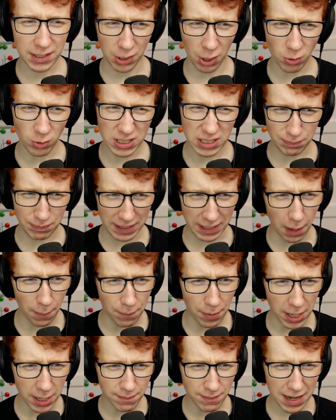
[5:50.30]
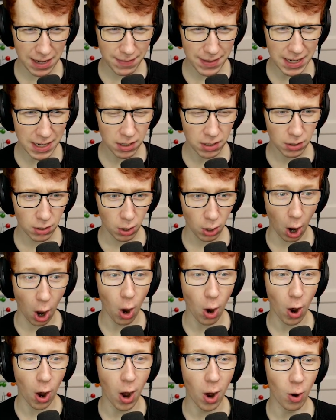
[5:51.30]
No speed up button, maybe?
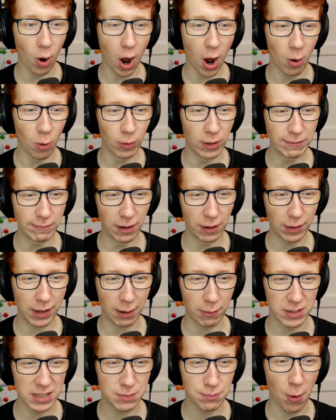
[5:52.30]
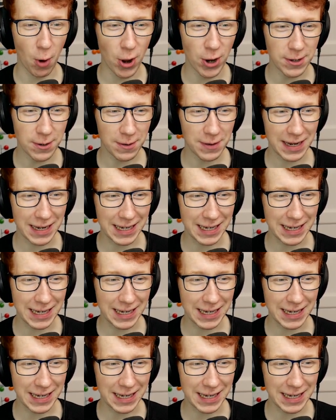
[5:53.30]
Oh, oh, oh, we, we, okay, we spawn in